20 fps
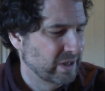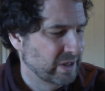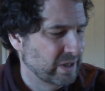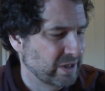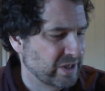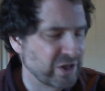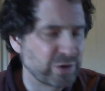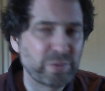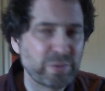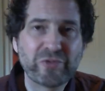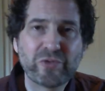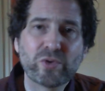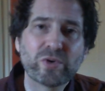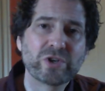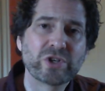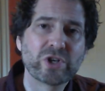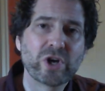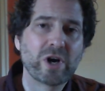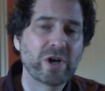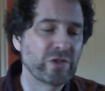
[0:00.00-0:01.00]
Just before
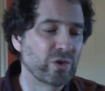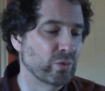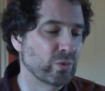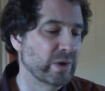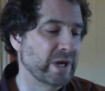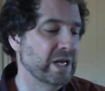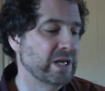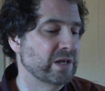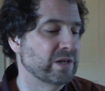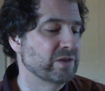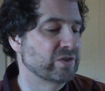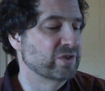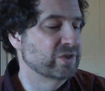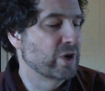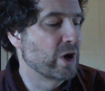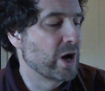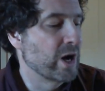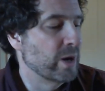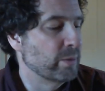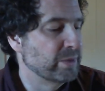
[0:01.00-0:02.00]
dawn, the rain had
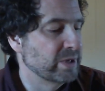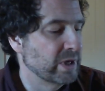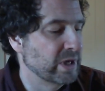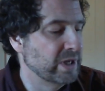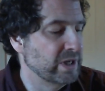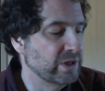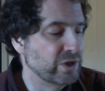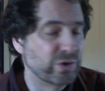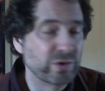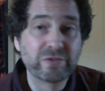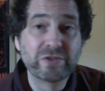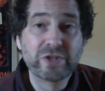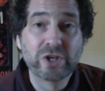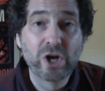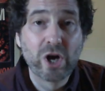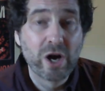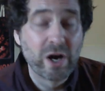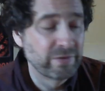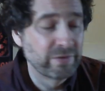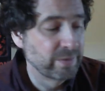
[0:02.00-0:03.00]
stopped and he drifted
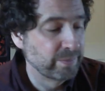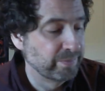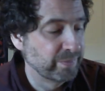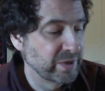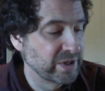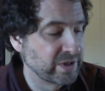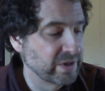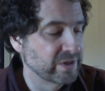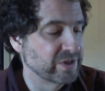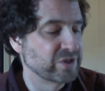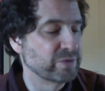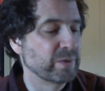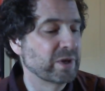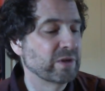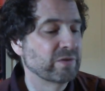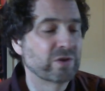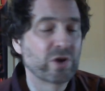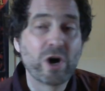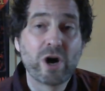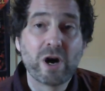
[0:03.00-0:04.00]
off until the smell
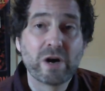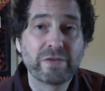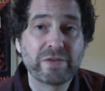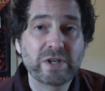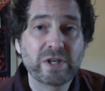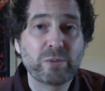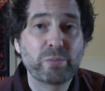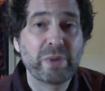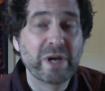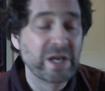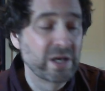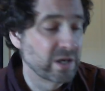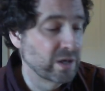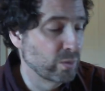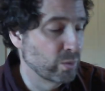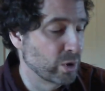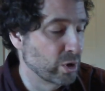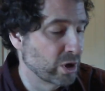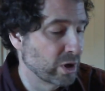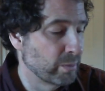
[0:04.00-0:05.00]
of coffee and bacon
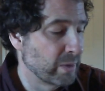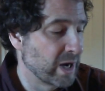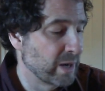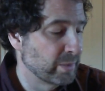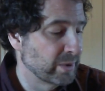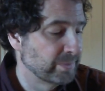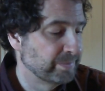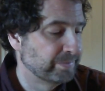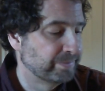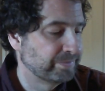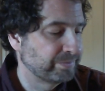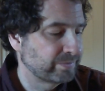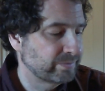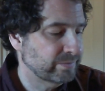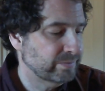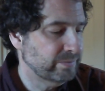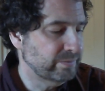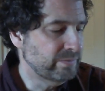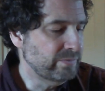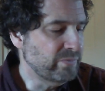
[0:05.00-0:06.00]
woke him up.
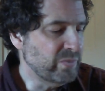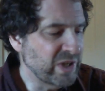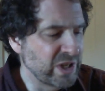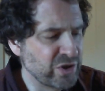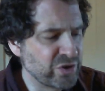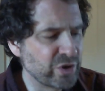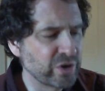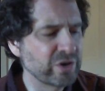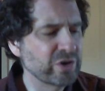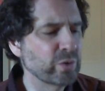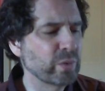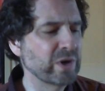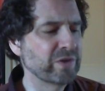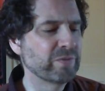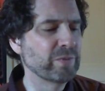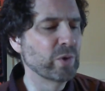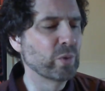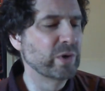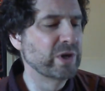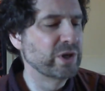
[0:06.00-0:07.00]
He turned away
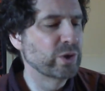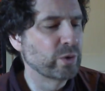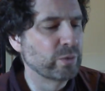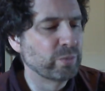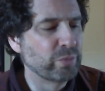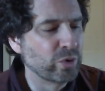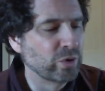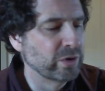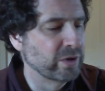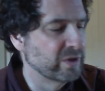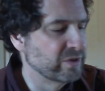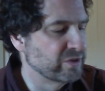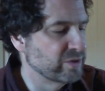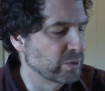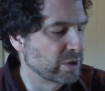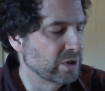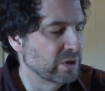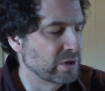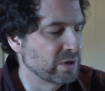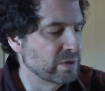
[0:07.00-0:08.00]
from the window and pulled on some
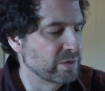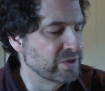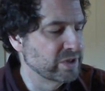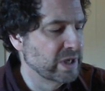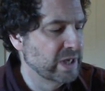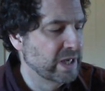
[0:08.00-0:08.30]
clothes.